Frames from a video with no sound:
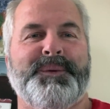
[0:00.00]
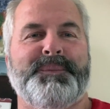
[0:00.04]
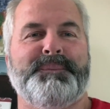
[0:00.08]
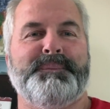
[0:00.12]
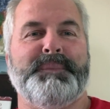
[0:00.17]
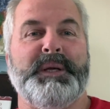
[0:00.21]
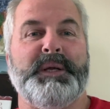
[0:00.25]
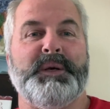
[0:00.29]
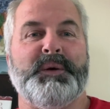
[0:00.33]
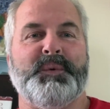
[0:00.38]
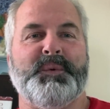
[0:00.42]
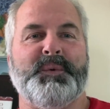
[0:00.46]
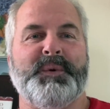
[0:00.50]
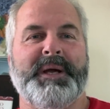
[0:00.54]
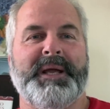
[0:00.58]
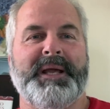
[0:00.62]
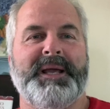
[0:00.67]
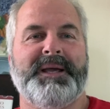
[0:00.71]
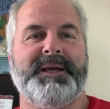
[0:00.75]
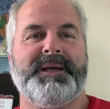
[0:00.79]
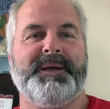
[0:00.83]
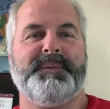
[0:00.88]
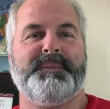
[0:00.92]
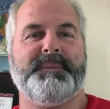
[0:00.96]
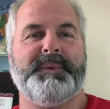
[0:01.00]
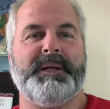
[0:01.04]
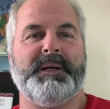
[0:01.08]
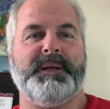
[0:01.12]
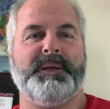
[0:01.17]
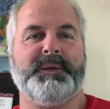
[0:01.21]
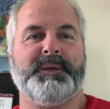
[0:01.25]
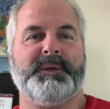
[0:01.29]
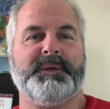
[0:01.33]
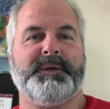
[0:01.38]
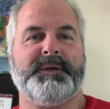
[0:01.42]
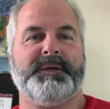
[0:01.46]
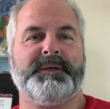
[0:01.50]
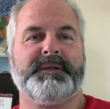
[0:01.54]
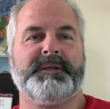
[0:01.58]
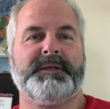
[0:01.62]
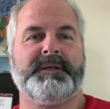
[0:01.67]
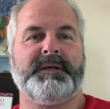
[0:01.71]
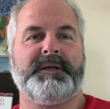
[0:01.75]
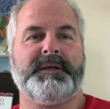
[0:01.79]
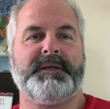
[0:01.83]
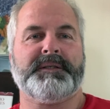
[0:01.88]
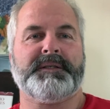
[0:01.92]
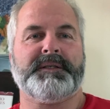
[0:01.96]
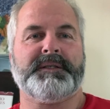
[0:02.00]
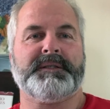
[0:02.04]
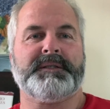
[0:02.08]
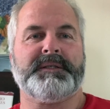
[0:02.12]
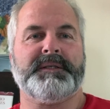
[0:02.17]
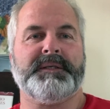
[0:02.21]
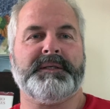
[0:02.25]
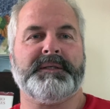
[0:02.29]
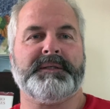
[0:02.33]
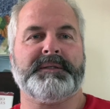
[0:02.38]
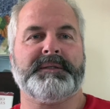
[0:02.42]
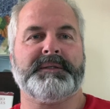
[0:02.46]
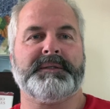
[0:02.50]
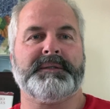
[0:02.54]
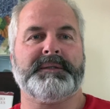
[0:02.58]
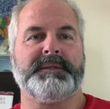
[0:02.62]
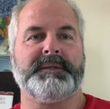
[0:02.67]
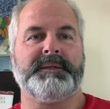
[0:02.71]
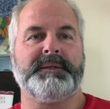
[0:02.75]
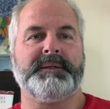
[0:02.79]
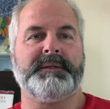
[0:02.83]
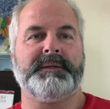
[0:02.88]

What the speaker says: being awake, being alert, consciousness.